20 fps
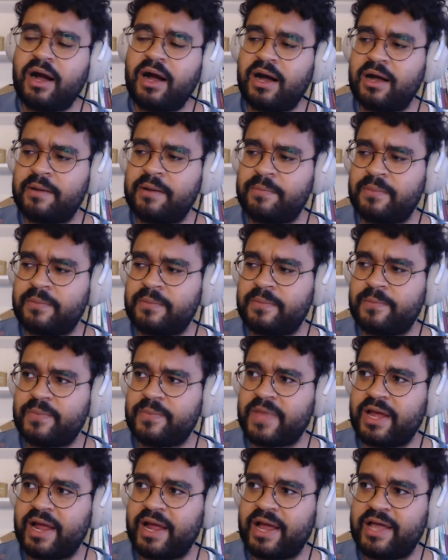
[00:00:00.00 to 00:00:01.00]
Um,
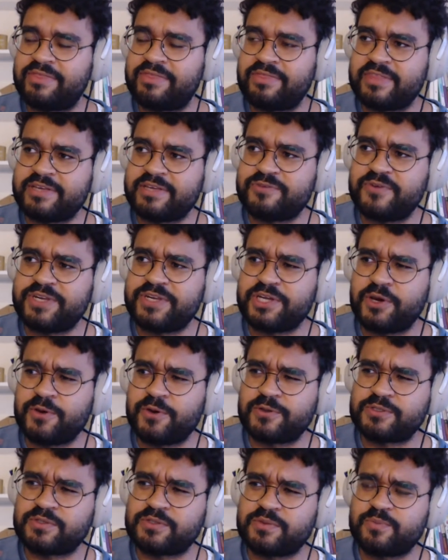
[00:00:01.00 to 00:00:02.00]
and this
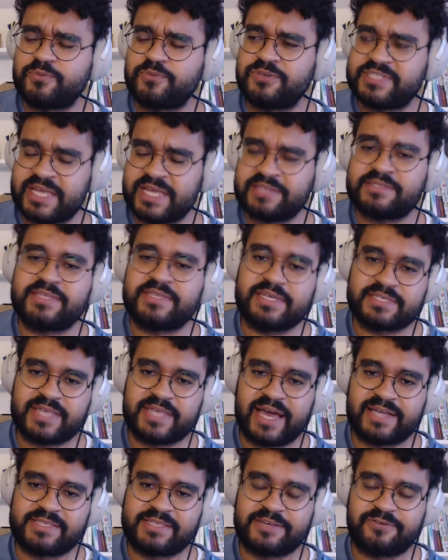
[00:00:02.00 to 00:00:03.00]
video presents
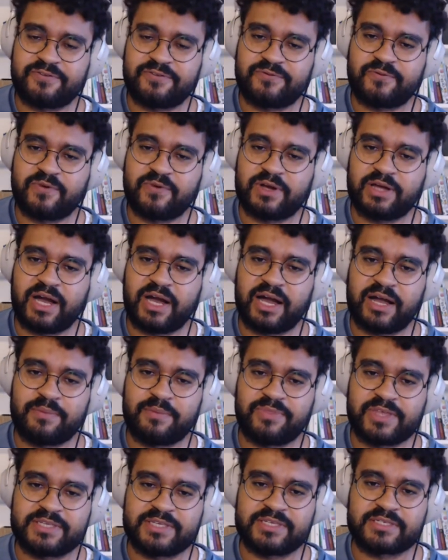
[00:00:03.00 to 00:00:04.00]
this as if
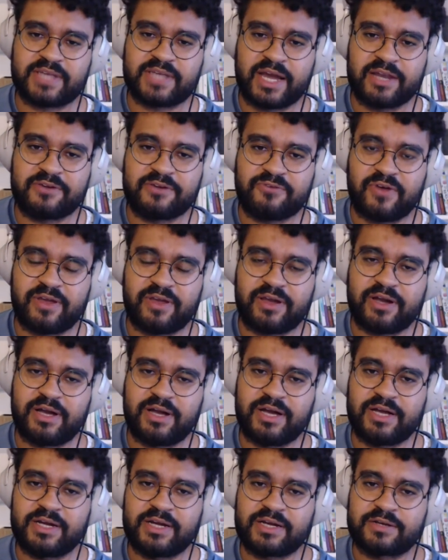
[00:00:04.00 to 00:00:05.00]
um, this is kind of
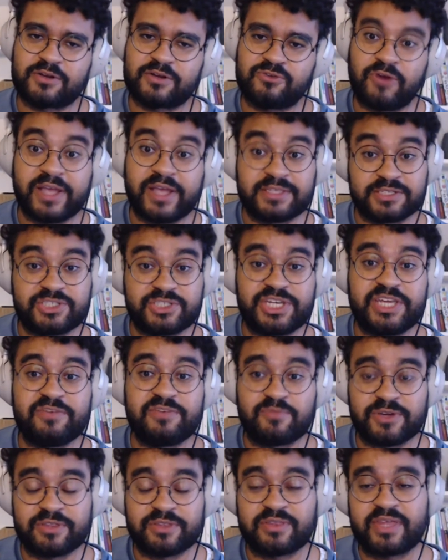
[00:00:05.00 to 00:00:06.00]
a great
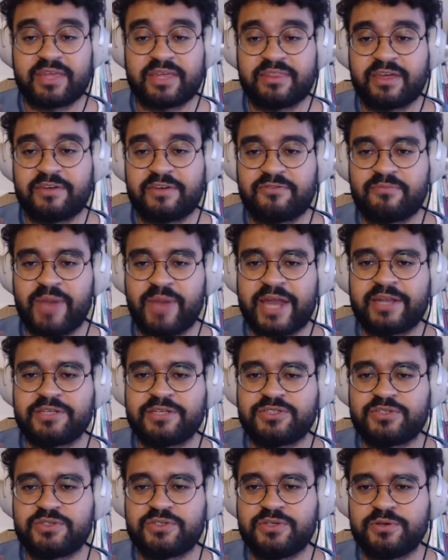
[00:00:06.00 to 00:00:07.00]
achievement that they've
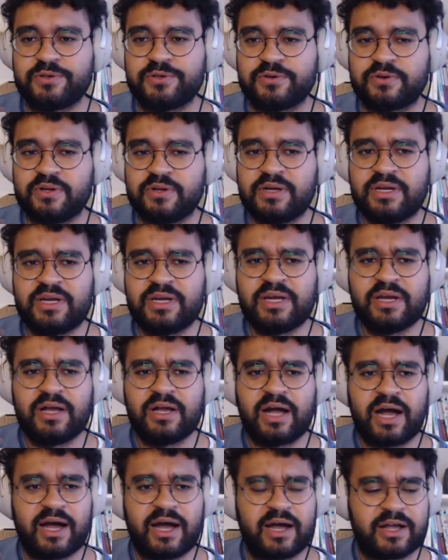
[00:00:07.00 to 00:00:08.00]
managed to
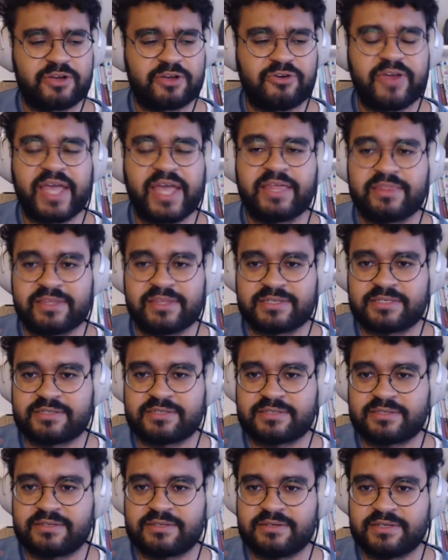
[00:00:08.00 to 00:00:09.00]
uh, create
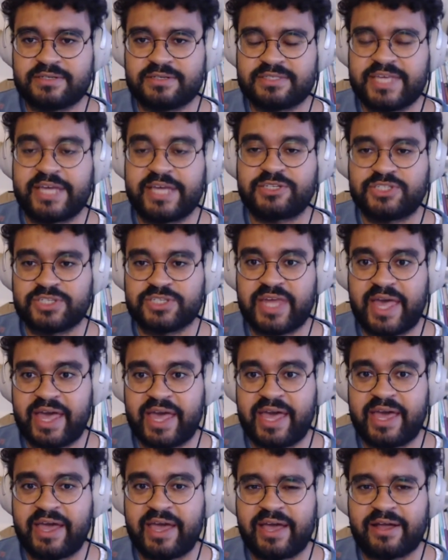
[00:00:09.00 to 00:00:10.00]
this textured
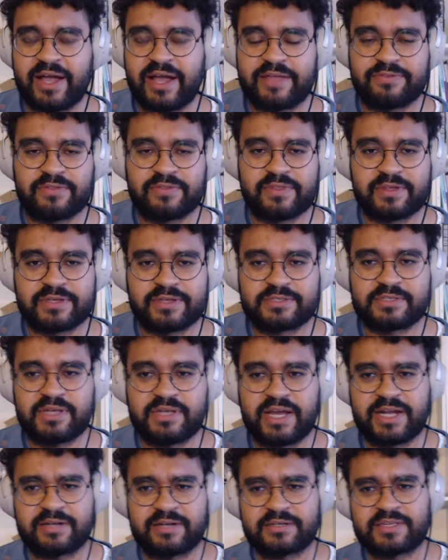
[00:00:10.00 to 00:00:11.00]
hair and
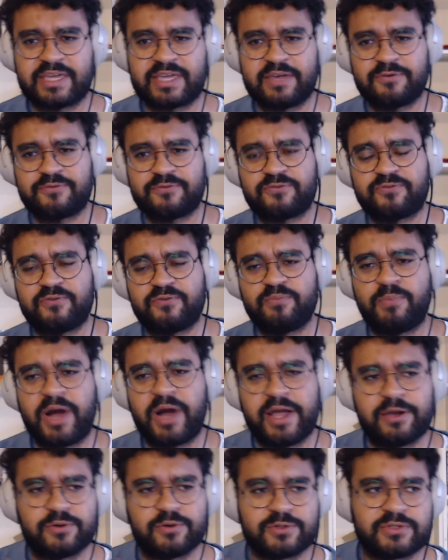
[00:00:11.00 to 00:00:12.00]
this and give
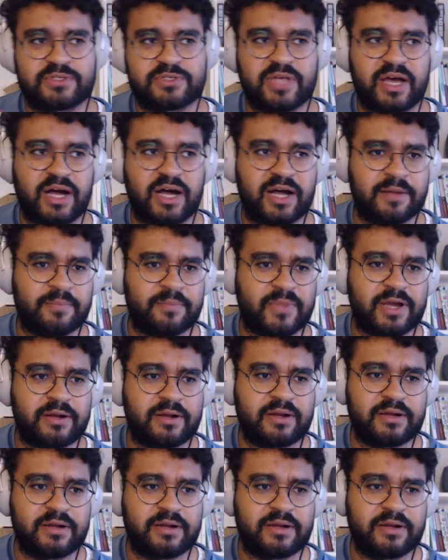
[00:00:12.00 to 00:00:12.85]
Miles um,